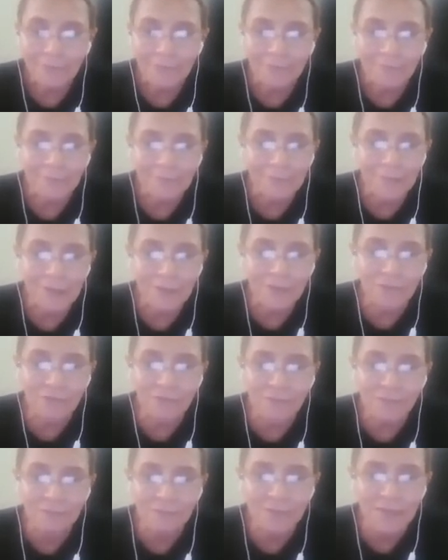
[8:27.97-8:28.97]
There's
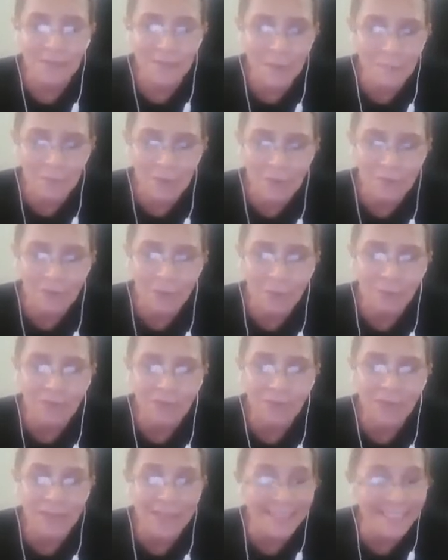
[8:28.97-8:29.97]
something from
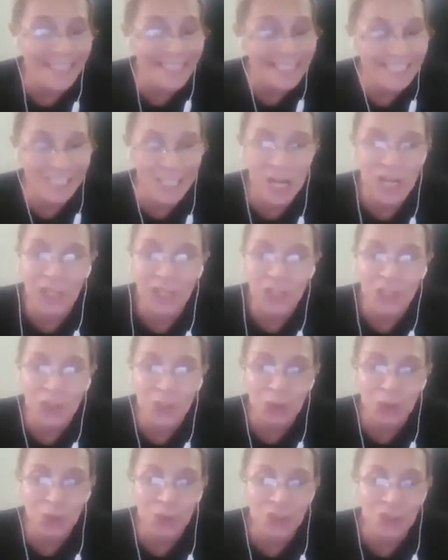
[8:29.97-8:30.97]
Finland. There's another little
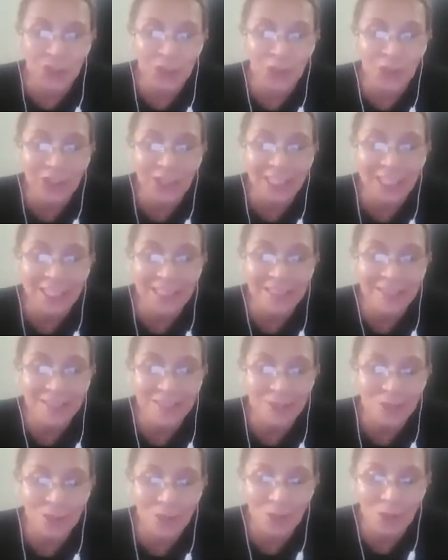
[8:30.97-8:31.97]
doggy doggy. There's
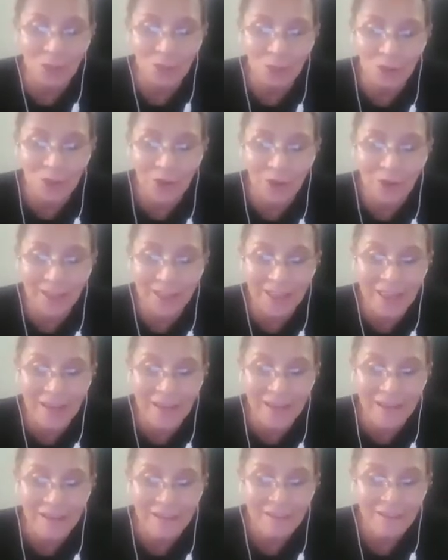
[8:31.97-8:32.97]
a cute doggy
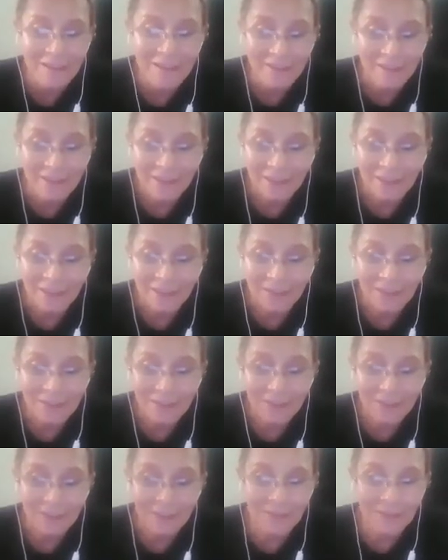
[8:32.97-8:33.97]
there.
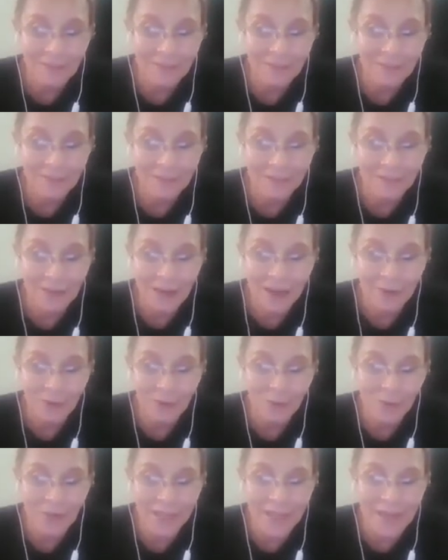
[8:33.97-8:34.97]
I don't know
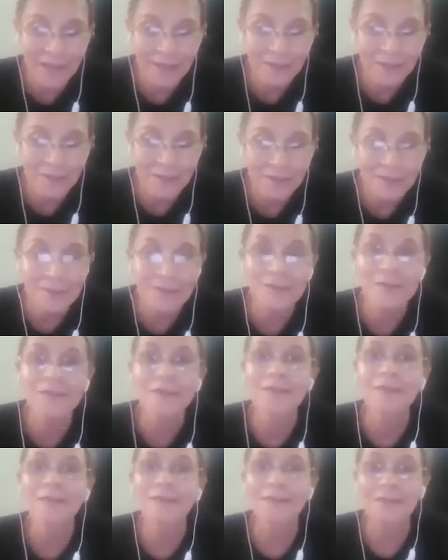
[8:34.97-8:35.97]
what that is.
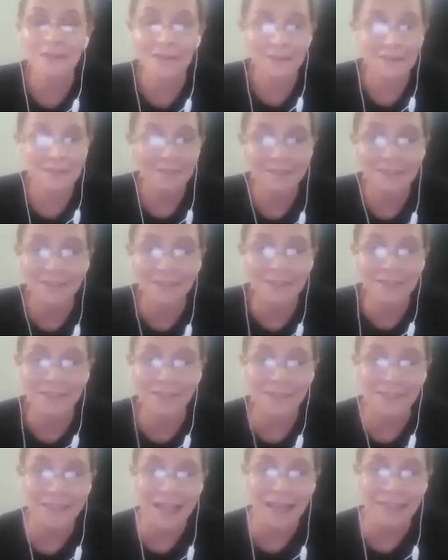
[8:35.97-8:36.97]
There's
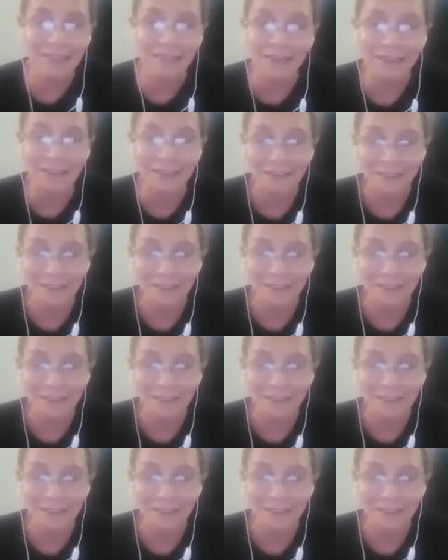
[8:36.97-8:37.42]
just nothing.